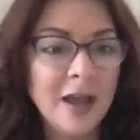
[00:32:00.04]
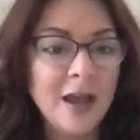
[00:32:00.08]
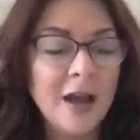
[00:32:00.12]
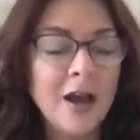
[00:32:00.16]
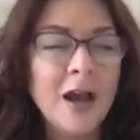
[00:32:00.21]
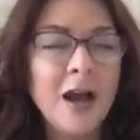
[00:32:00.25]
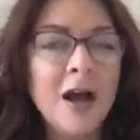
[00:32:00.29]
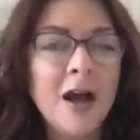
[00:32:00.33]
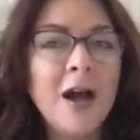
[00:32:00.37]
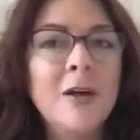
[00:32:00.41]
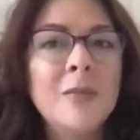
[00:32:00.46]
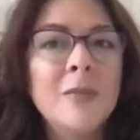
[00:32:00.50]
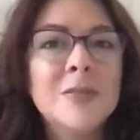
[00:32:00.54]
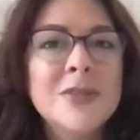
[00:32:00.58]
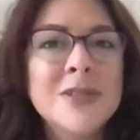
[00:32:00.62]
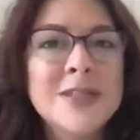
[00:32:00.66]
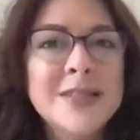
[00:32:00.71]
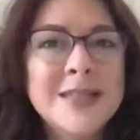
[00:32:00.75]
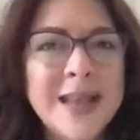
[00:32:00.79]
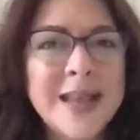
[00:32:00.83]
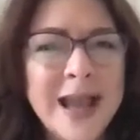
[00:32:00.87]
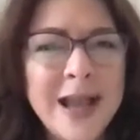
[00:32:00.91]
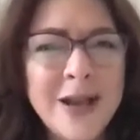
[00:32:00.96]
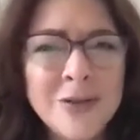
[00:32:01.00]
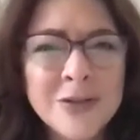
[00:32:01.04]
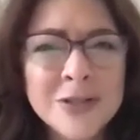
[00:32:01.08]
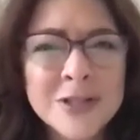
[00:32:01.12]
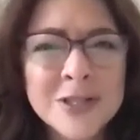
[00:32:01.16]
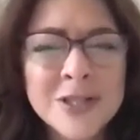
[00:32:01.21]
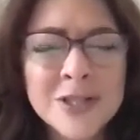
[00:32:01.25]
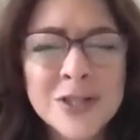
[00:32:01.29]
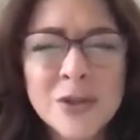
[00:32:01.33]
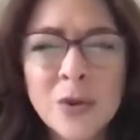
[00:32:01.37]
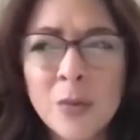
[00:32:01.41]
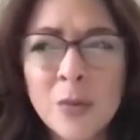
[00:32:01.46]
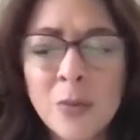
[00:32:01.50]
Sound
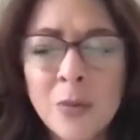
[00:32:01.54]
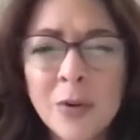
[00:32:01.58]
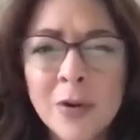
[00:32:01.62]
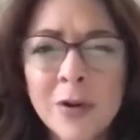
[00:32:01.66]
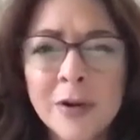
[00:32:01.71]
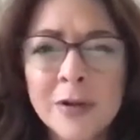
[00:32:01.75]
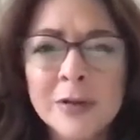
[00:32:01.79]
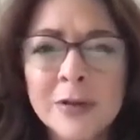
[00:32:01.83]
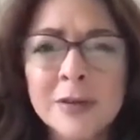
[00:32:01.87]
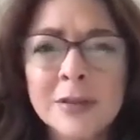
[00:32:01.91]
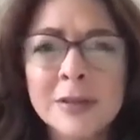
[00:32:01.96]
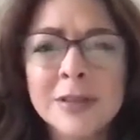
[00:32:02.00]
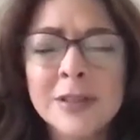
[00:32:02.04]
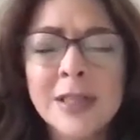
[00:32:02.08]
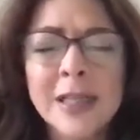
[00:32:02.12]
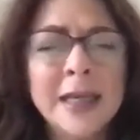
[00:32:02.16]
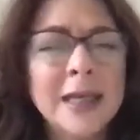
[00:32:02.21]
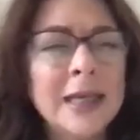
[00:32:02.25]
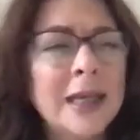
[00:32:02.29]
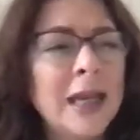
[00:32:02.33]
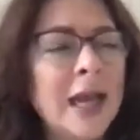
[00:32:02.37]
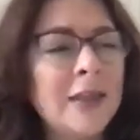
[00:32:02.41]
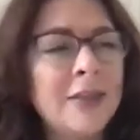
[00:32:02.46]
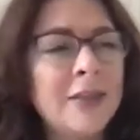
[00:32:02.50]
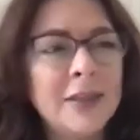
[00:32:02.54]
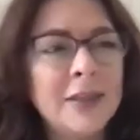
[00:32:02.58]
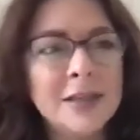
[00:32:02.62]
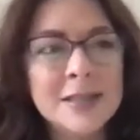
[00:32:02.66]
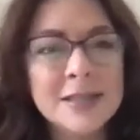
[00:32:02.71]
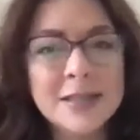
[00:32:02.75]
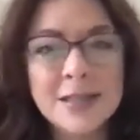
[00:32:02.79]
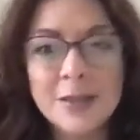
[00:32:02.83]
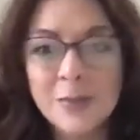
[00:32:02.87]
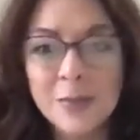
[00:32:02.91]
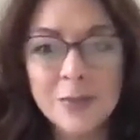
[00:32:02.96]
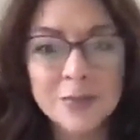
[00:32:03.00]
is so important. Like, I think
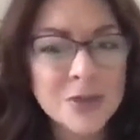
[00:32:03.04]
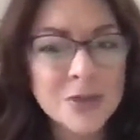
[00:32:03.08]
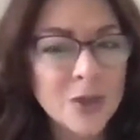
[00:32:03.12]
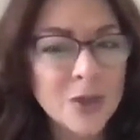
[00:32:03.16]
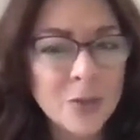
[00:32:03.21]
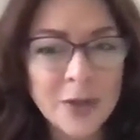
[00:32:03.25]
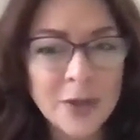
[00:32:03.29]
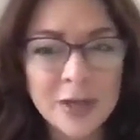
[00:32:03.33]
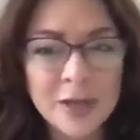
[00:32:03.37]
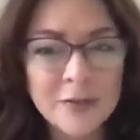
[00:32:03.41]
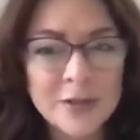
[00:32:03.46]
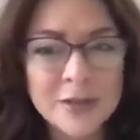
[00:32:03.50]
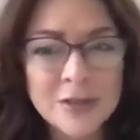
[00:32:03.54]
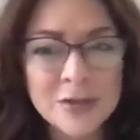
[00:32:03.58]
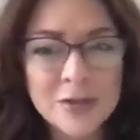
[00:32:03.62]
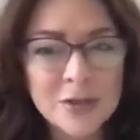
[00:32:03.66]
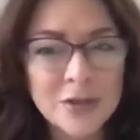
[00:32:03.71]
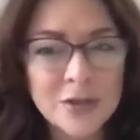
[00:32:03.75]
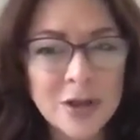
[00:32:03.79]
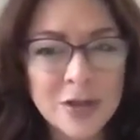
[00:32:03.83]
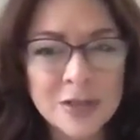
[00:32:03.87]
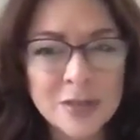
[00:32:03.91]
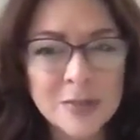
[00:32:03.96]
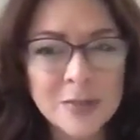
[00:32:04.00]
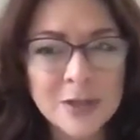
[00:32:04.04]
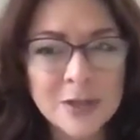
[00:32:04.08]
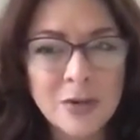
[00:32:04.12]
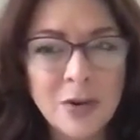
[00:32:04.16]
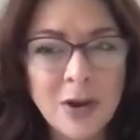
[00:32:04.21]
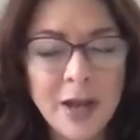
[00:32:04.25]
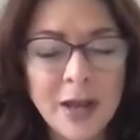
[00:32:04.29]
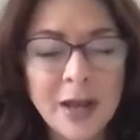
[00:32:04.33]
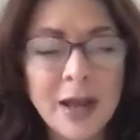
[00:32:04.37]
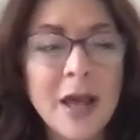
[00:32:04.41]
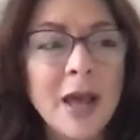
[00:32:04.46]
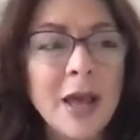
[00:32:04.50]
so many of us were taught to be
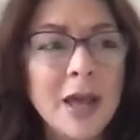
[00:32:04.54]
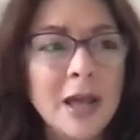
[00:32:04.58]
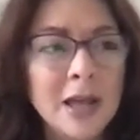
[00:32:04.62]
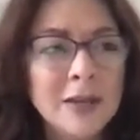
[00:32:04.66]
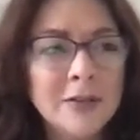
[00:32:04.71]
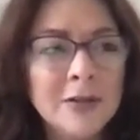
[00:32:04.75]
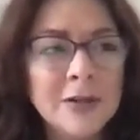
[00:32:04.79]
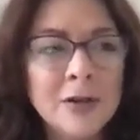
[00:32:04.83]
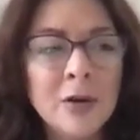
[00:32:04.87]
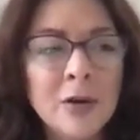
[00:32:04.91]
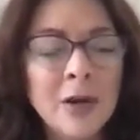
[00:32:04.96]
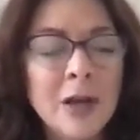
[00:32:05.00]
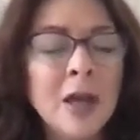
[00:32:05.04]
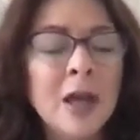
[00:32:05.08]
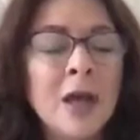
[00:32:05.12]
quiet, even going